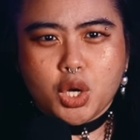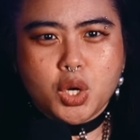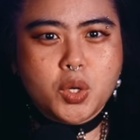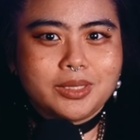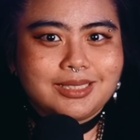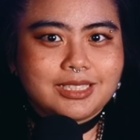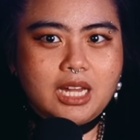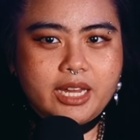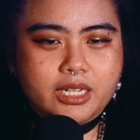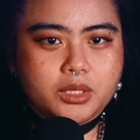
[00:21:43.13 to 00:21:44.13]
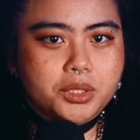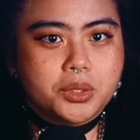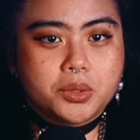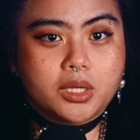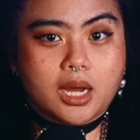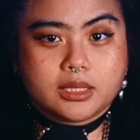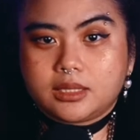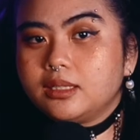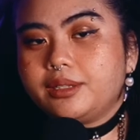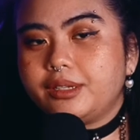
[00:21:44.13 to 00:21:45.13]
Who decided who got
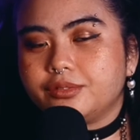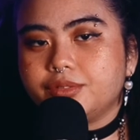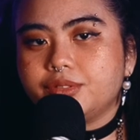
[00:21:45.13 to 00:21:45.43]
to live?